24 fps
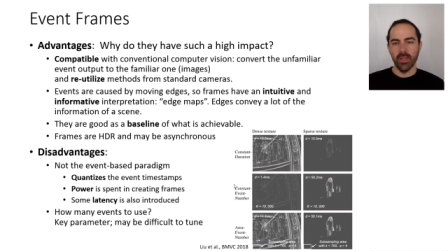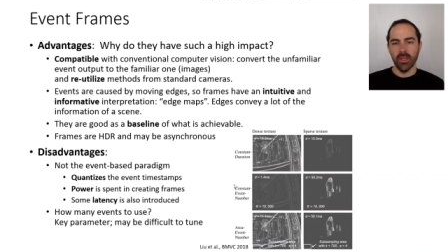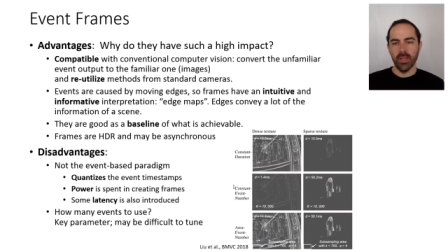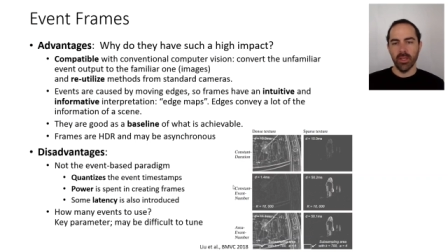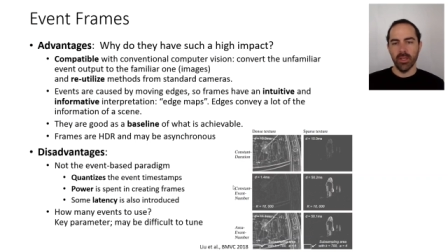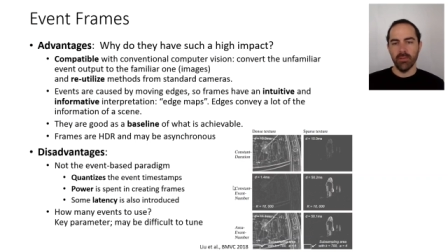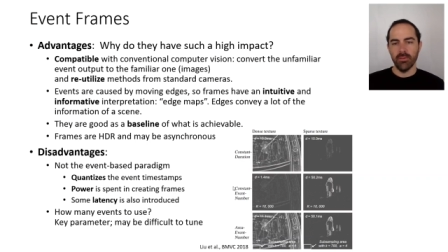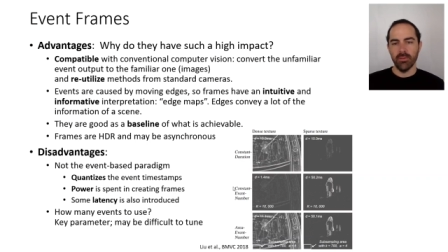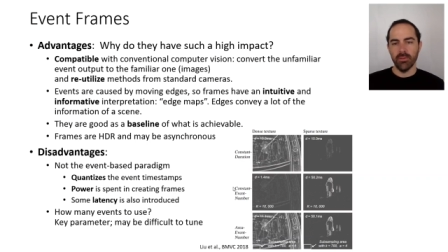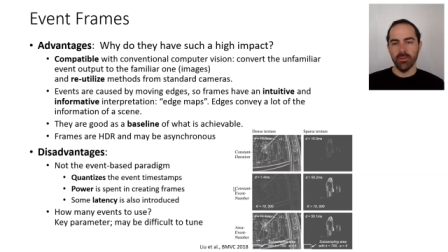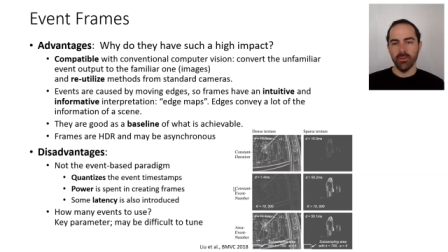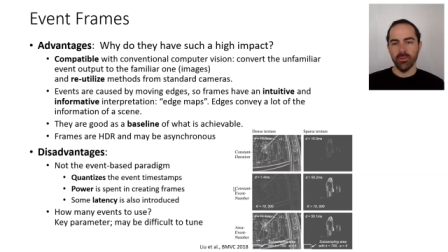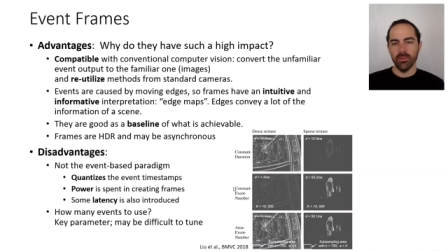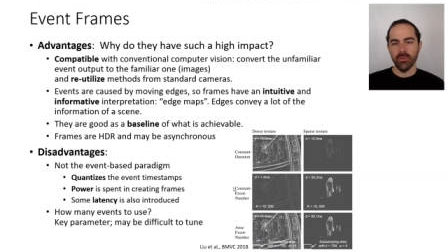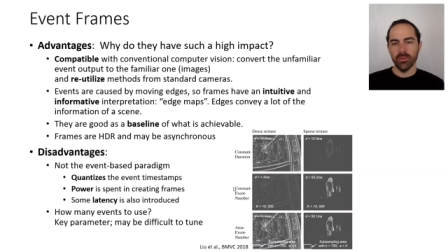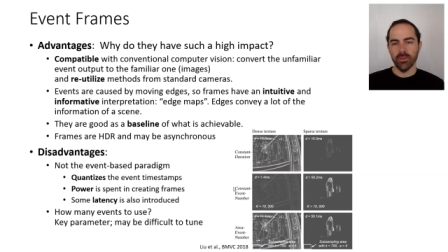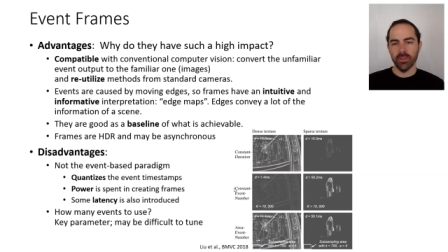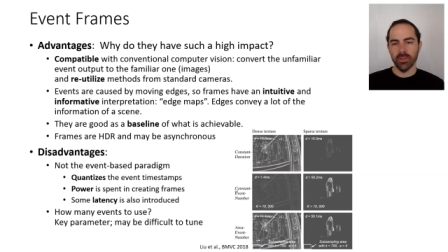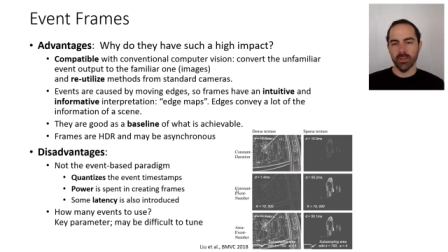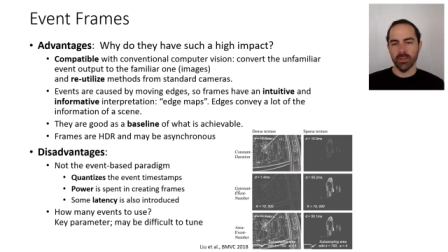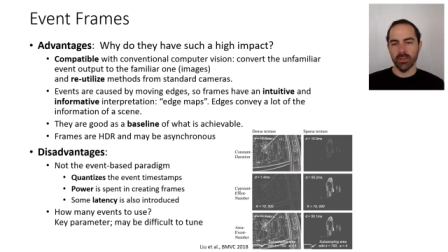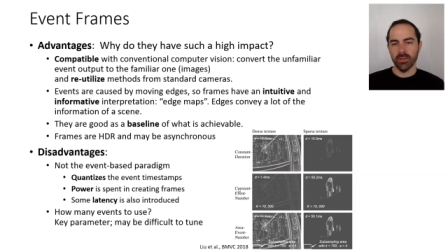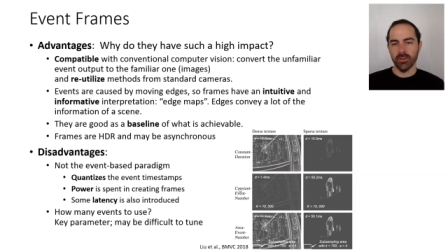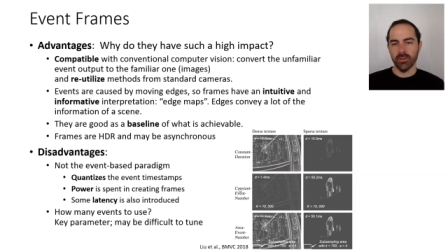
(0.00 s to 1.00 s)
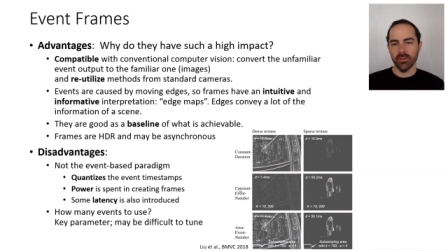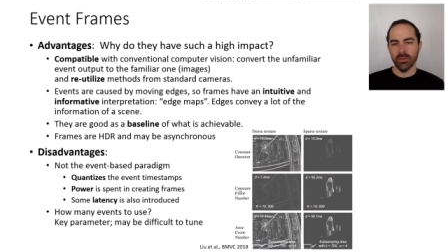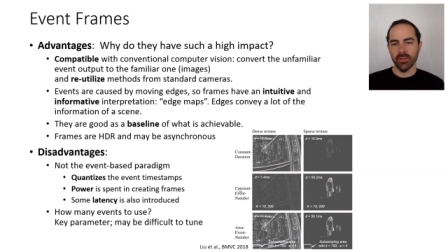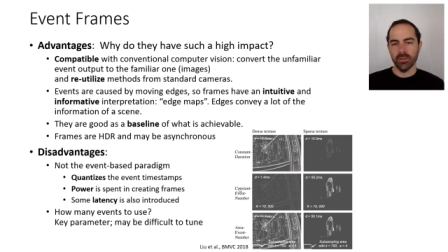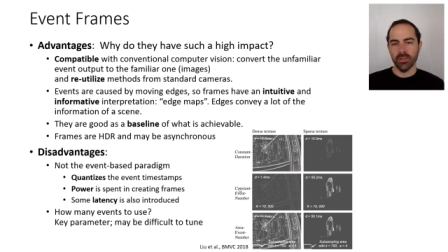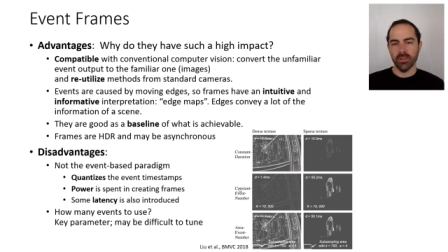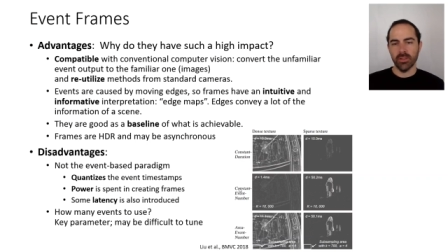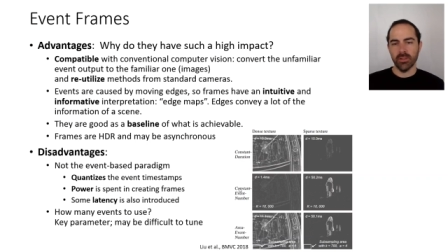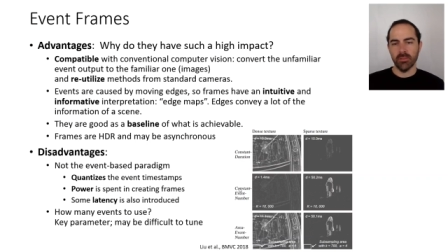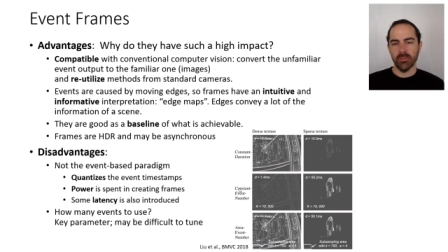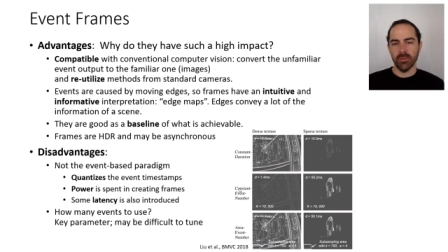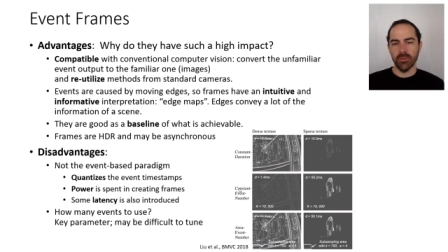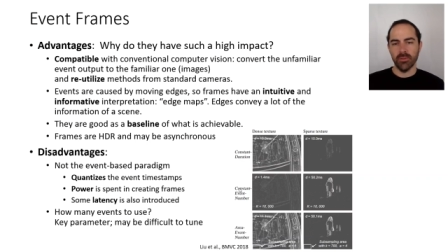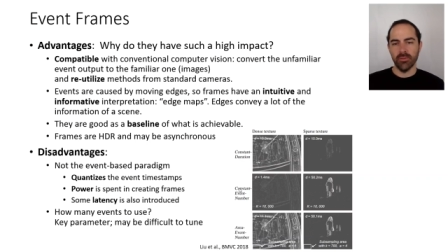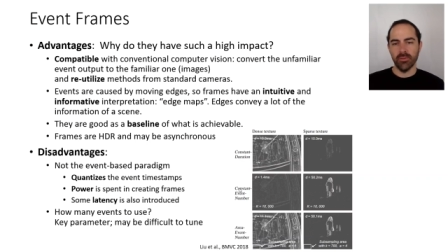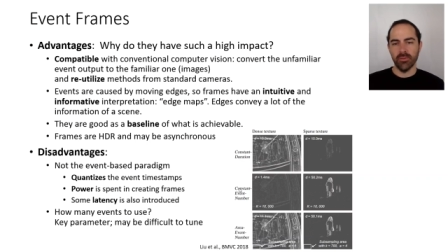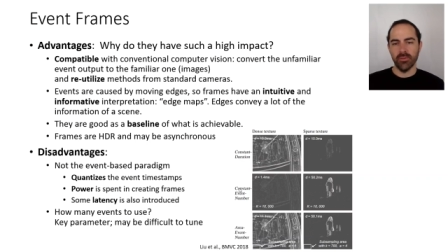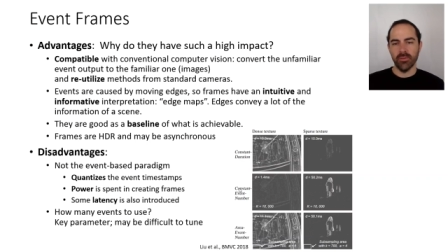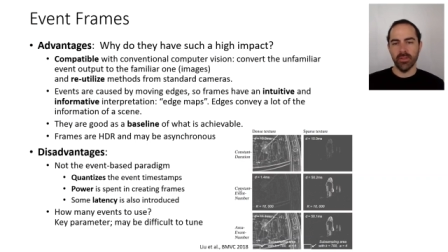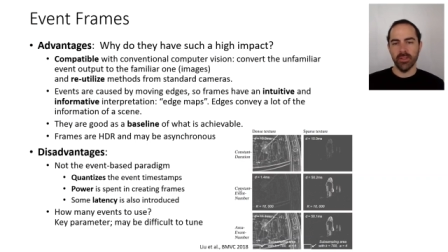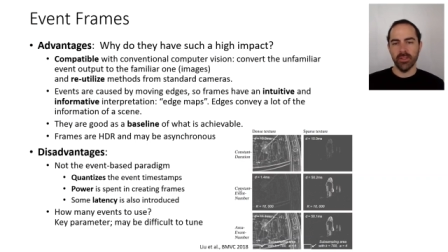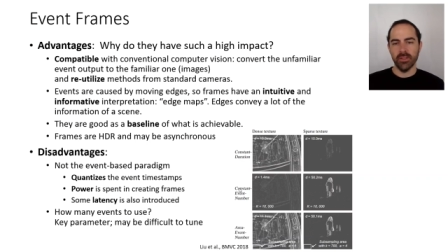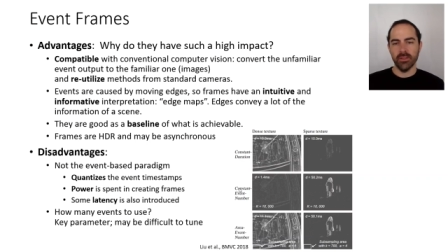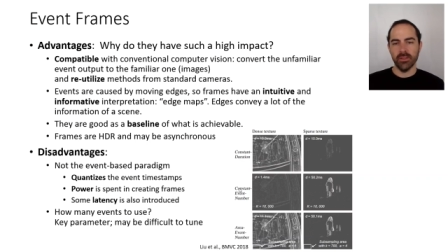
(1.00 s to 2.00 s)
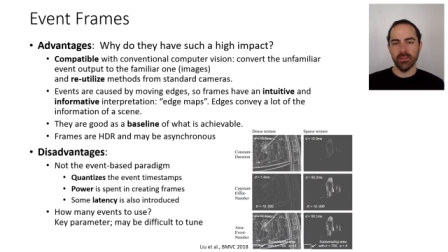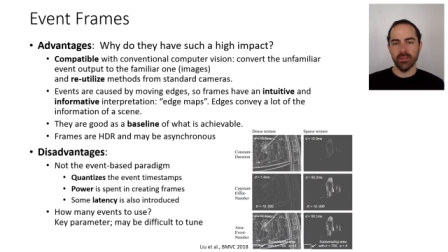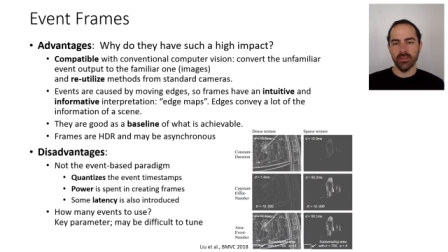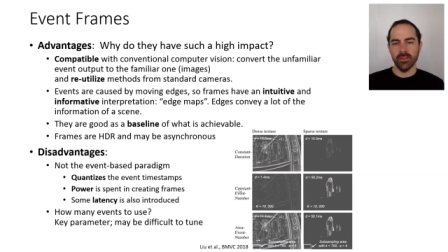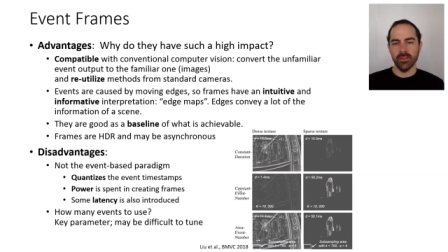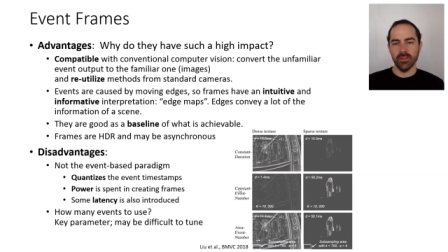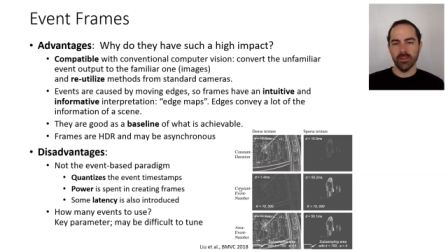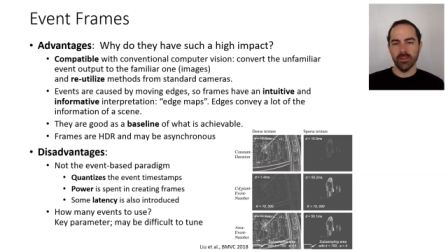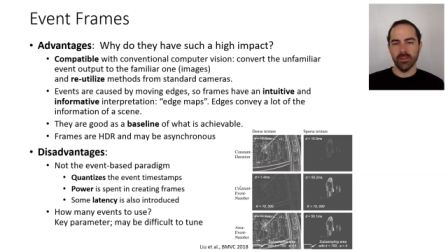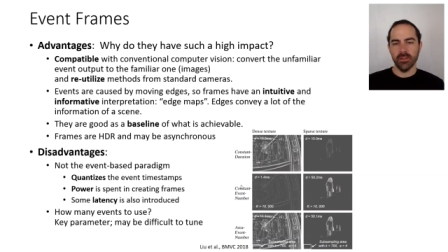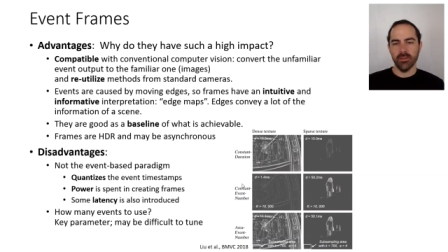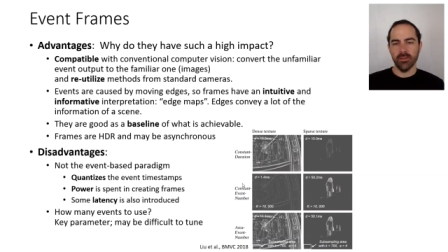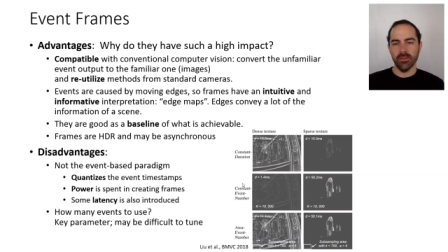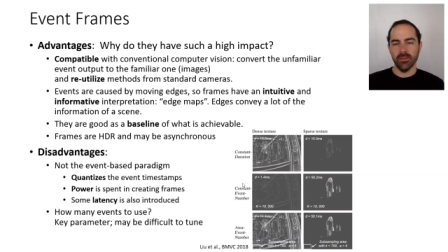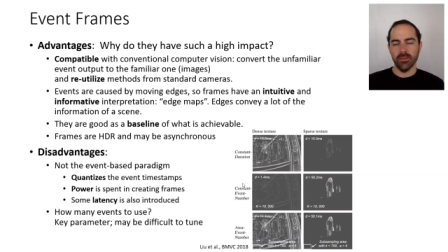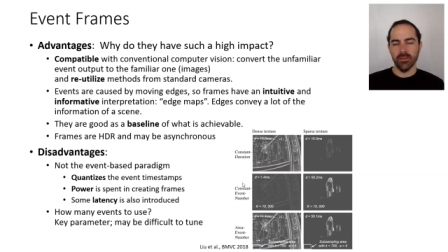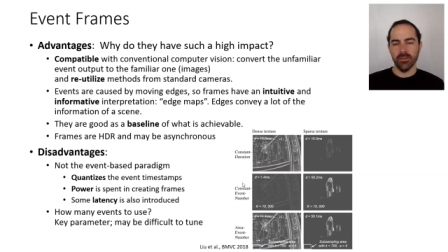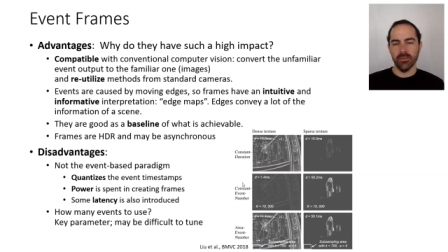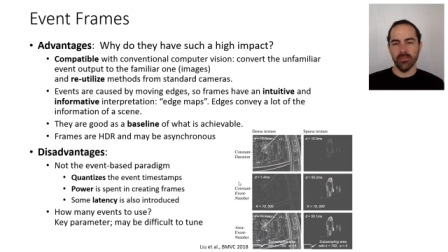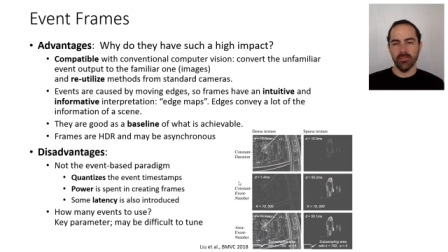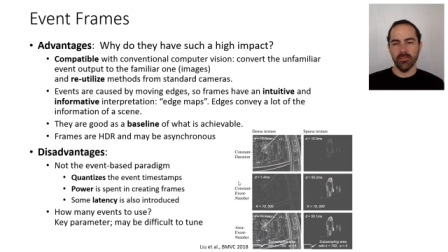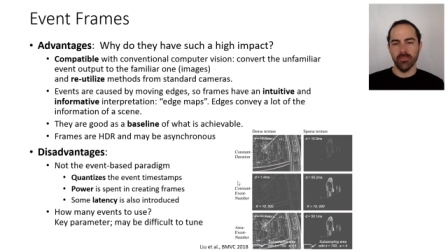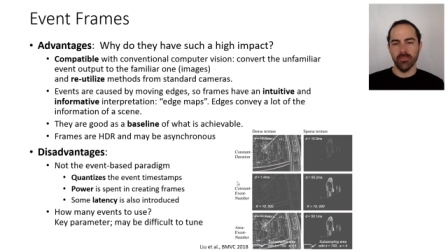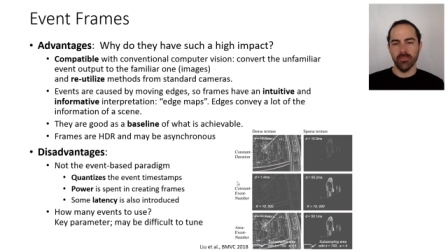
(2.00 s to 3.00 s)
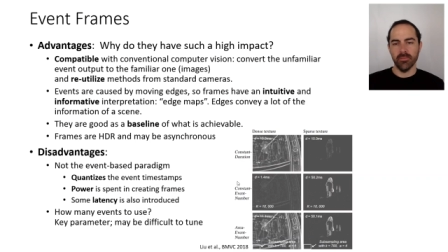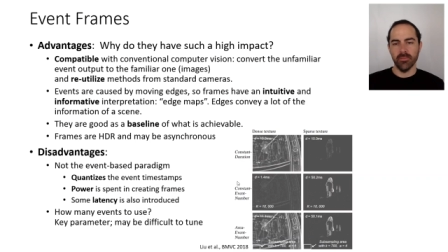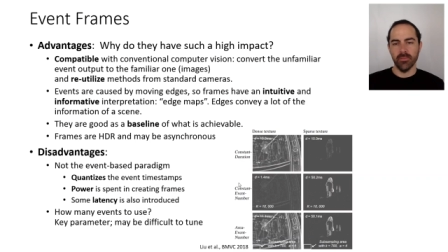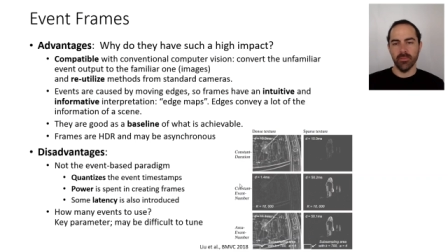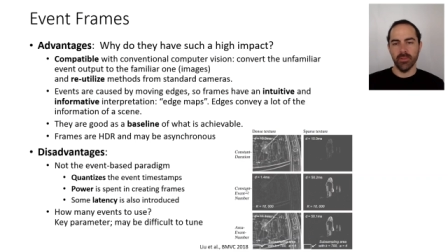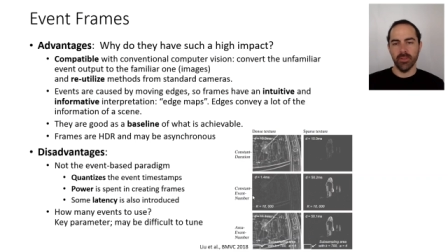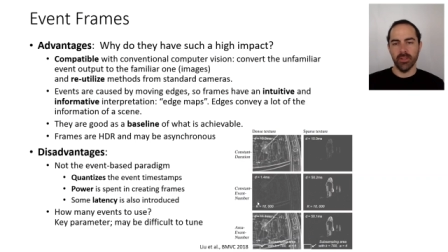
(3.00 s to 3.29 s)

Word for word: if you use a constant number of events um,